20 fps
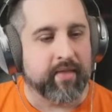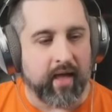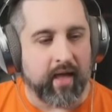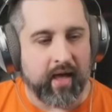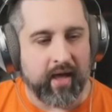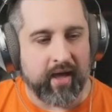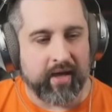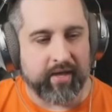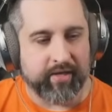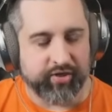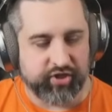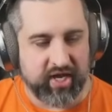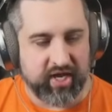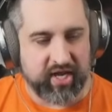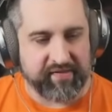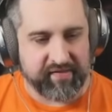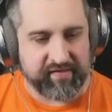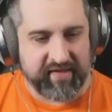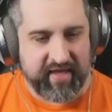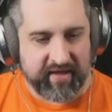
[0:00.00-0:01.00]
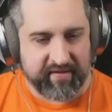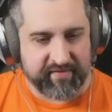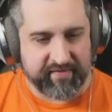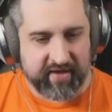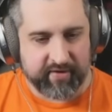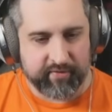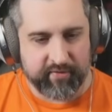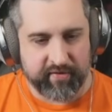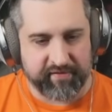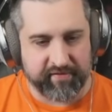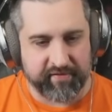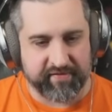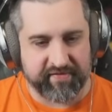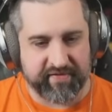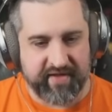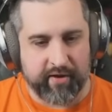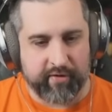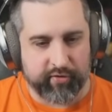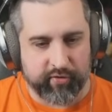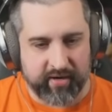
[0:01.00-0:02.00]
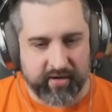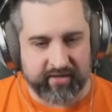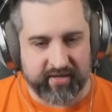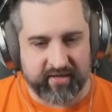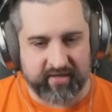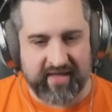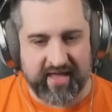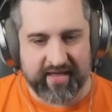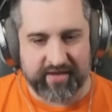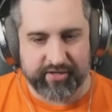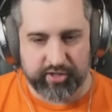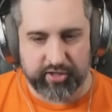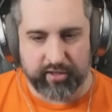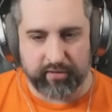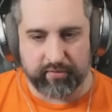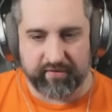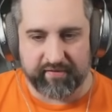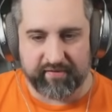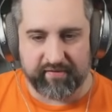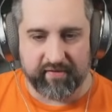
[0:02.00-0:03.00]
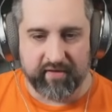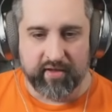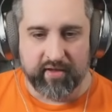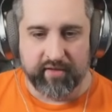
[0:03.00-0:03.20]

Jace's Hextech crystals now correctly attached to units,